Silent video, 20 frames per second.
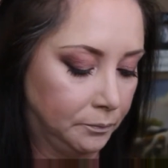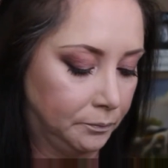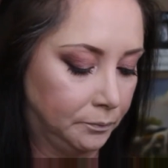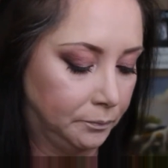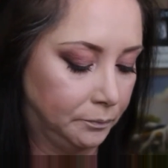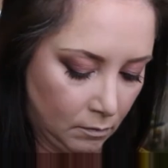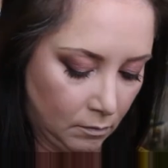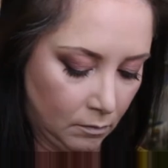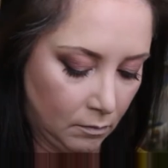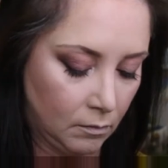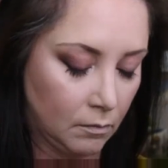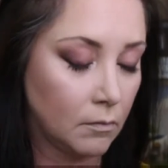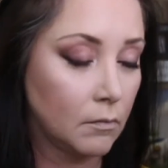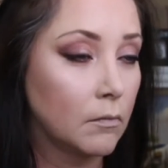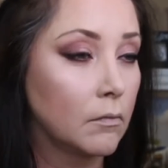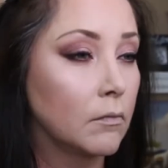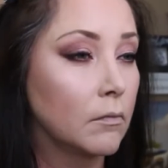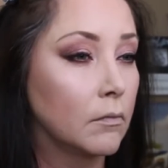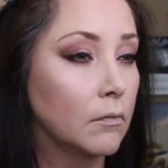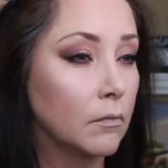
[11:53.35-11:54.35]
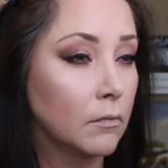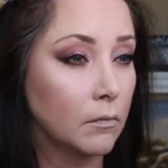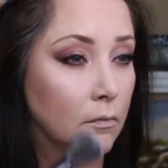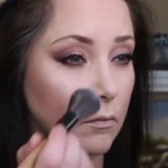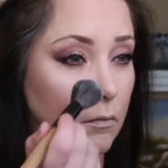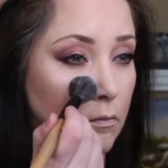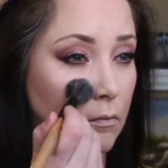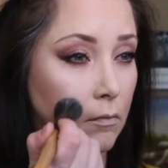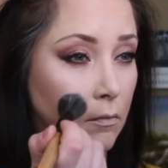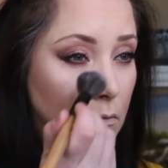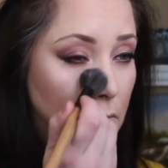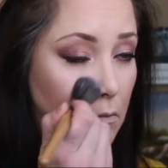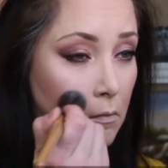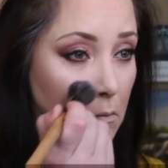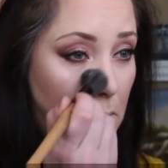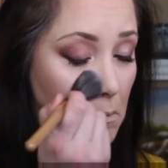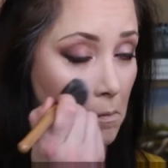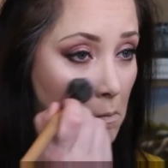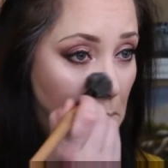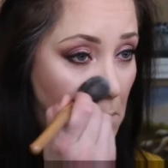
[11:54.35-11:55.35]

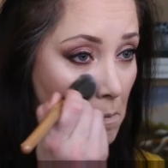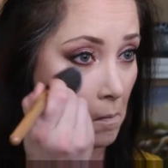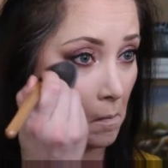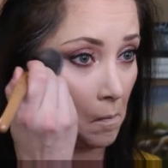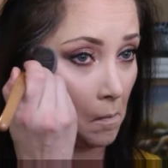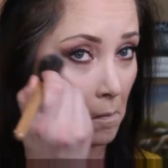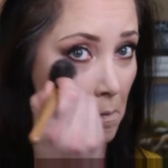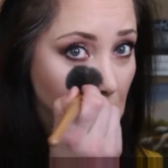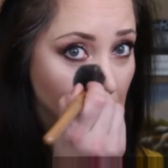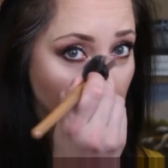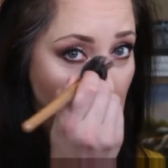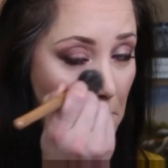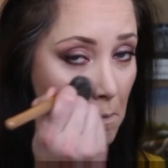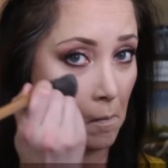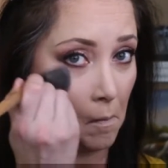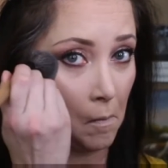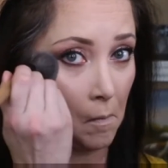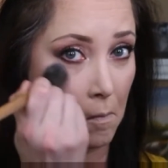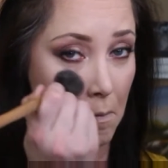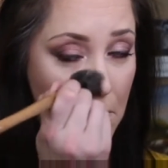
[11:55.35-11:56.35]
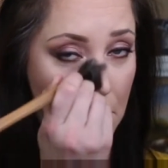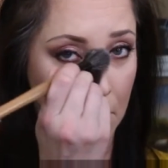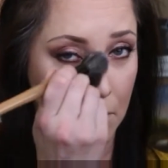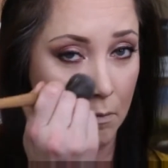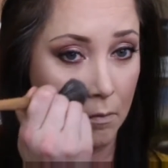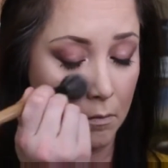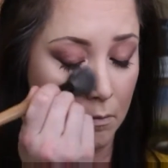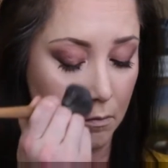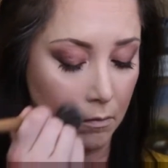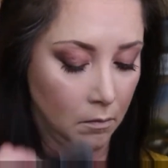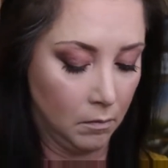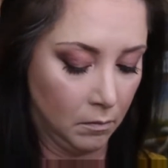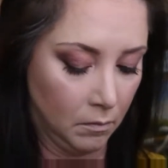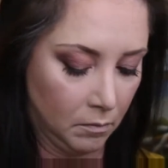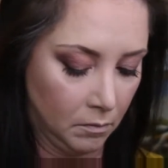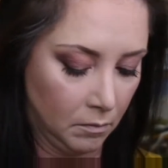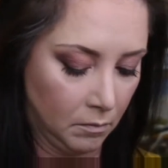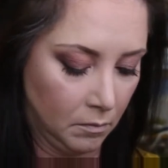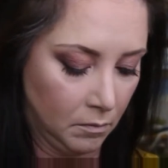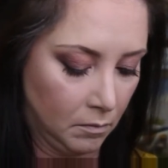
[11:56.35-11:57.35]

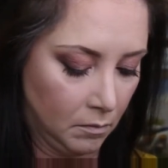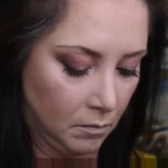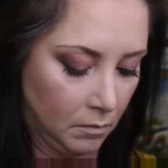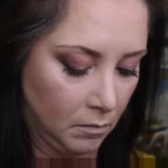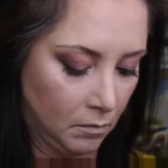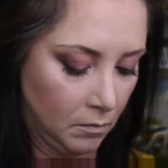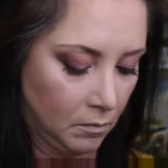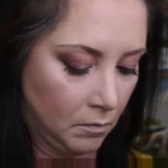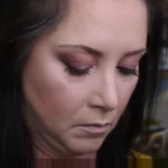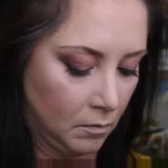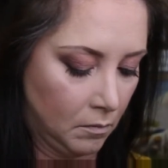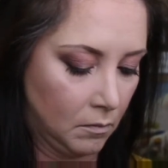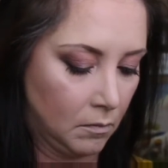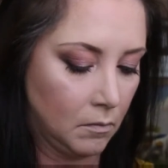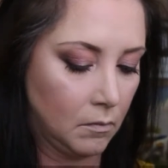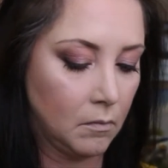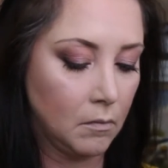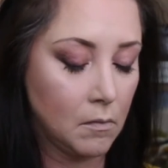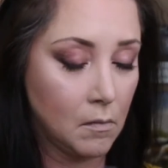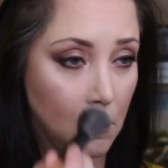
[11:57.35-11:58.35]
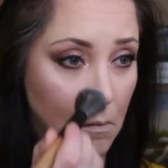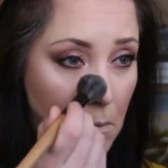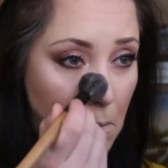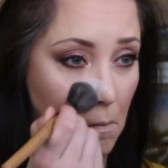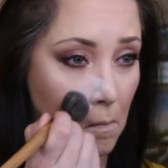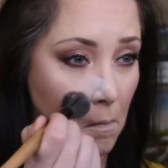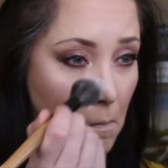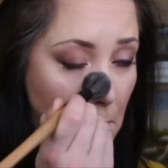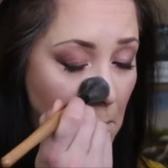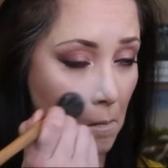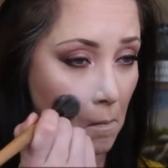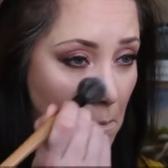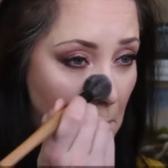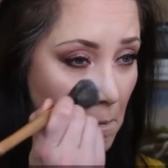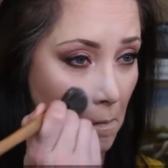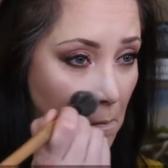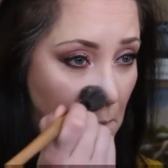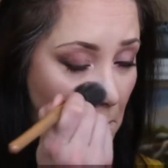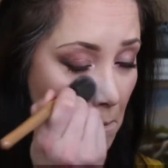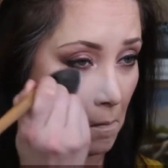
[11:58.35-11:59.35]

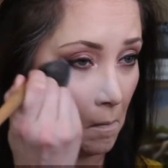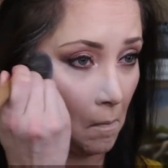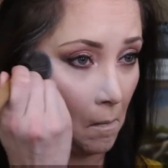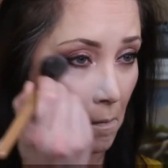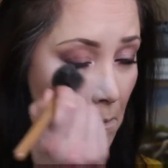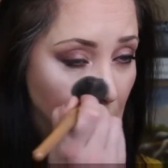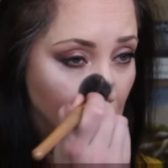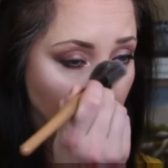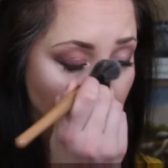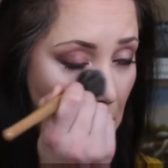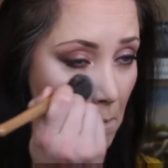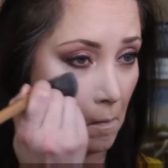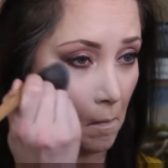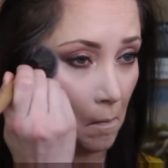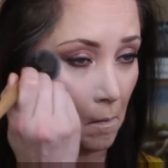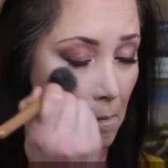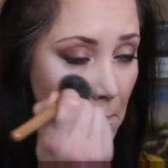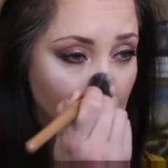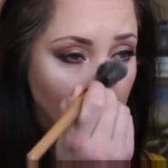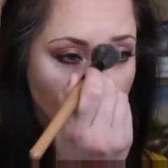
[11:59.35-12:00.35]
Nobody speaks.